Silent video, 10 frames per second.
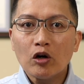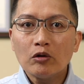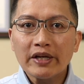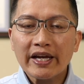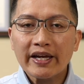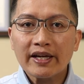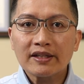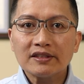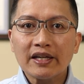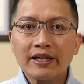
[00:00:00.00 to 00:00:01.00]
own
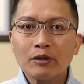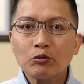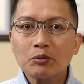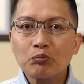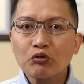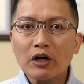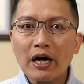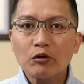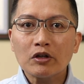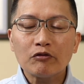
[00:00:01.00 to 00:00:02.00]
hands and he was
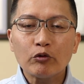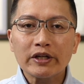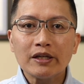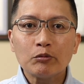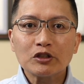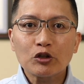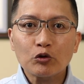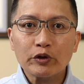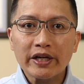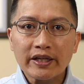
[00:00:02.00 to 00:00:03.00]
proud of what he was
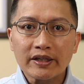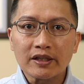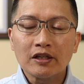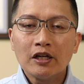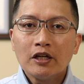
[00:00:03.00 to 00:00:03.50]
creating.